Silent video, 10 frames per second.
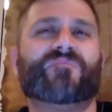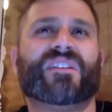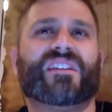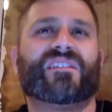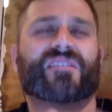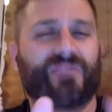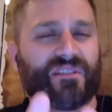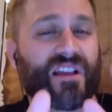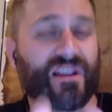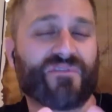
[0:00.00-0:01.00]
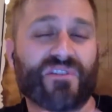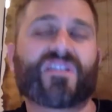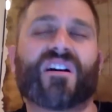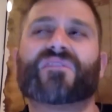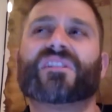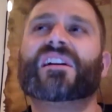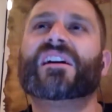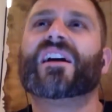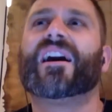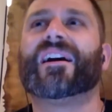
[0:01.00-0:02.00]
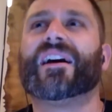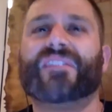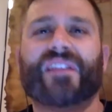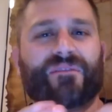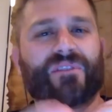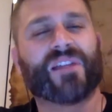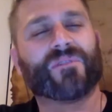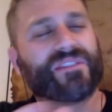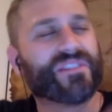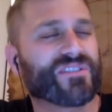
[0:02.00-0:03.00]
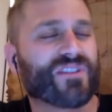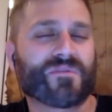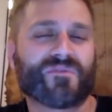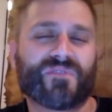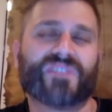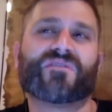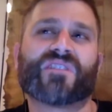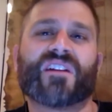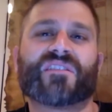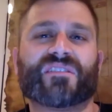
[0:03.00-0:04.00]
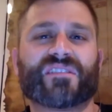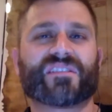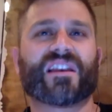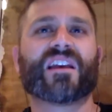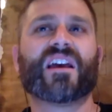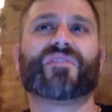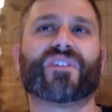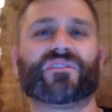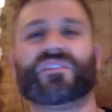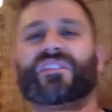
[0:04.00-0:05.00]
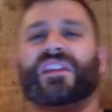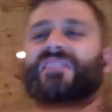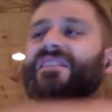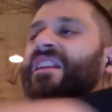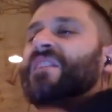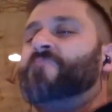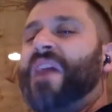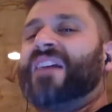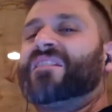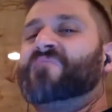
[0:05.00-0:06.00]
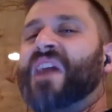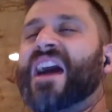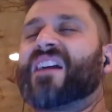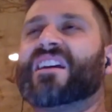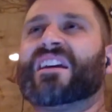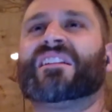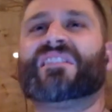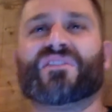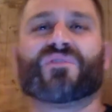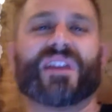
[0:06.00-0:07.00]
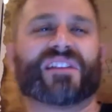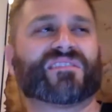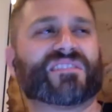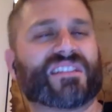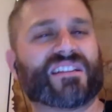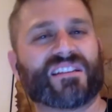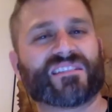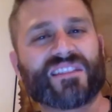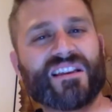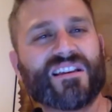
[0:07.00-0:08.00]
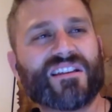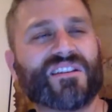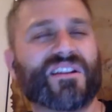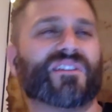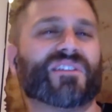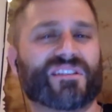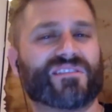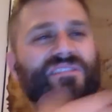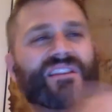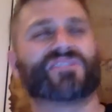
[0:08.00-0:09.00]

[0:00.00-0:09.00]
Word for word: me like, of your cover. Uh, and then when I read the description for your two characters, it's like they're literally like standing back to back, and you know, Raistlin's in his, you know, his. Oh